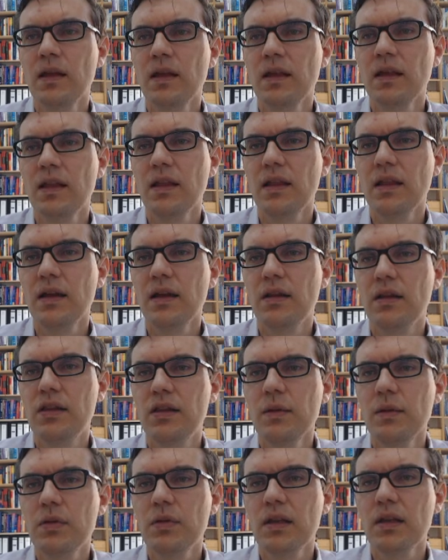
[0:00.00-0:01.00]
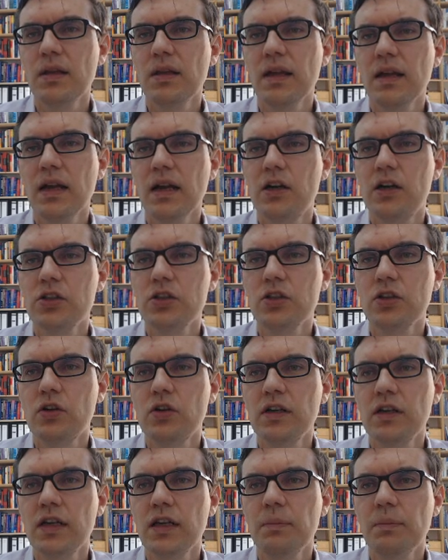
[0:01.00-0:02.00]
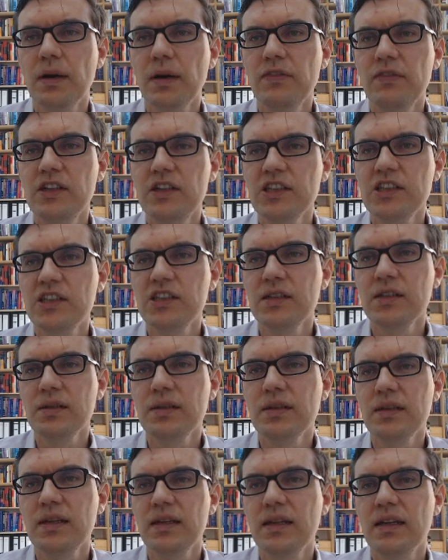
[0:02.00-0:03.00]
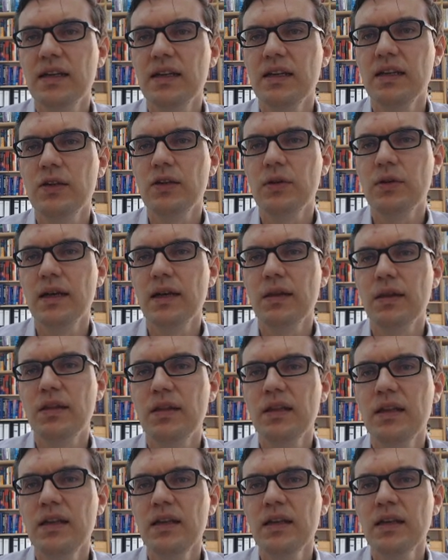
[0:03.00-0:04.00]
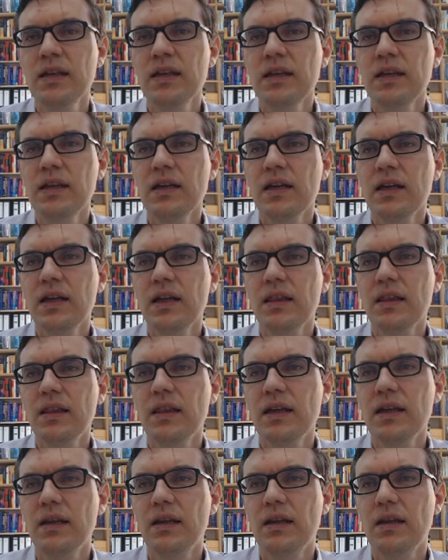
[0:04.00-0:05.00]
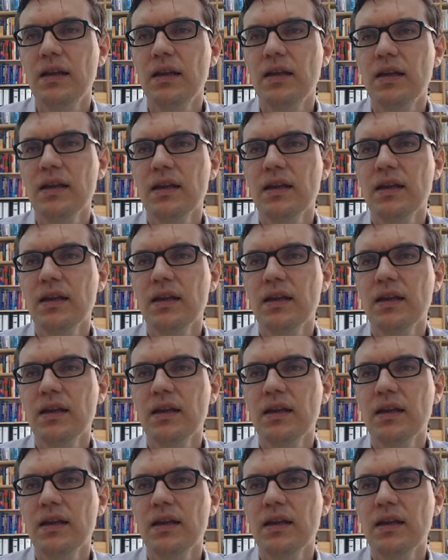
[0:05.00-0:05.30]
It seems that they are storing beverages, and you can see that